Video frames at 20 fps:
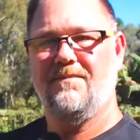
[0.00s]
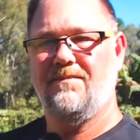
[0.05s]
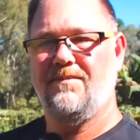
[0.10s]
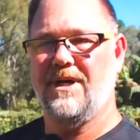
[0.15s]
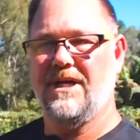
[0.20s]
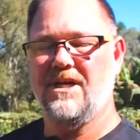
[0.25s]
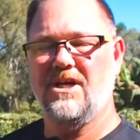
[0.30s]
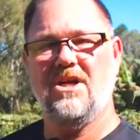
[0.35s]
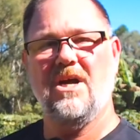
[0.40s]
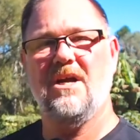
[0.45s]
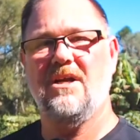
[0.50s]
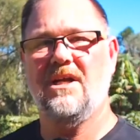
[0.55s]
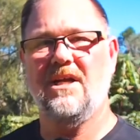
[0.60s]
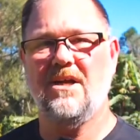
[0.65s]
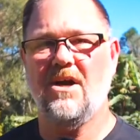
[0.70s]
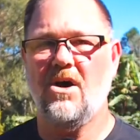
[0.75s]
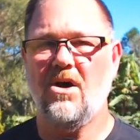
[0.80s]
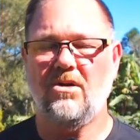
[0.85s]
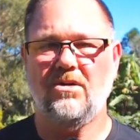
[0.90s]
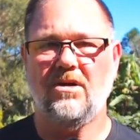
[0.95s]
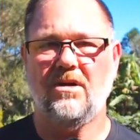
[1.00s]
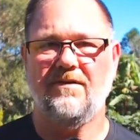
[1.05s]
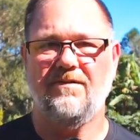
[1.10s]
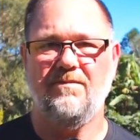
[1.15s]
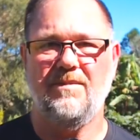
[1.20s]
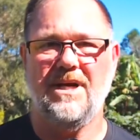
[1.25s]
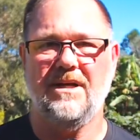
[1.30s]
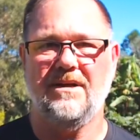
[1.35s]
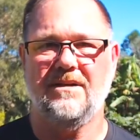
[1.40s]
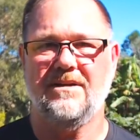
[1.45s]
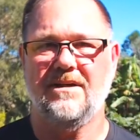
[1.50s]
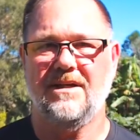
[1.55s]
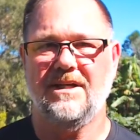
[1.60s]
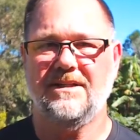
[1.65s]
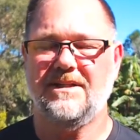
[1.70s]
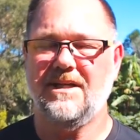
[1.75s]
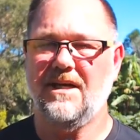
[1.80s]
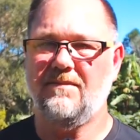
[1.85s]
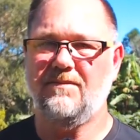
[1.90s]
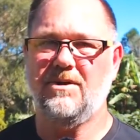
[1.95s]
but you don't need a whole lot of mint.
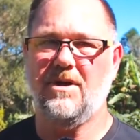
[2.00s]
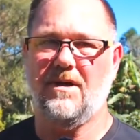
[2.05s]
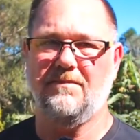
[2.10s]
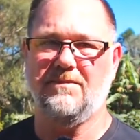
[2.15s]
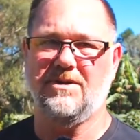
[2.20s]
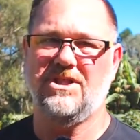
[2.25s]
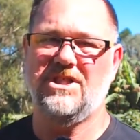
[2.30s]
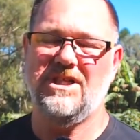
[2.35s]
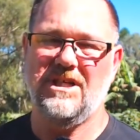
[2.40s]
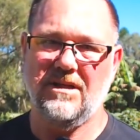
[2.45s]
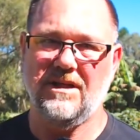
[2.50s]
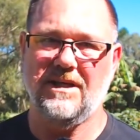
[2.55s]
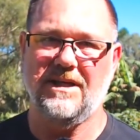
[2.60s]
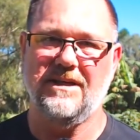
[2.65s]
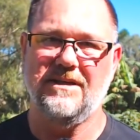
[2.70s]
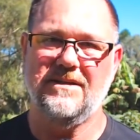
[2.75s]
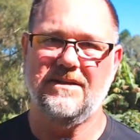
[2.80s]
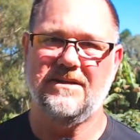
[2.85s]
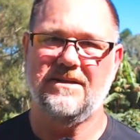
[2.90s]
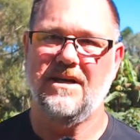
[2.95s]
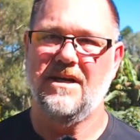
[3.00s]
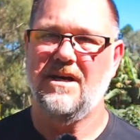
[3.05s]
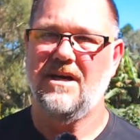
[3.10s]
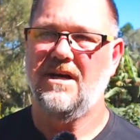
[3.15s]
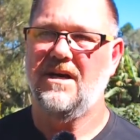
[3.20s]
And sometimes chilies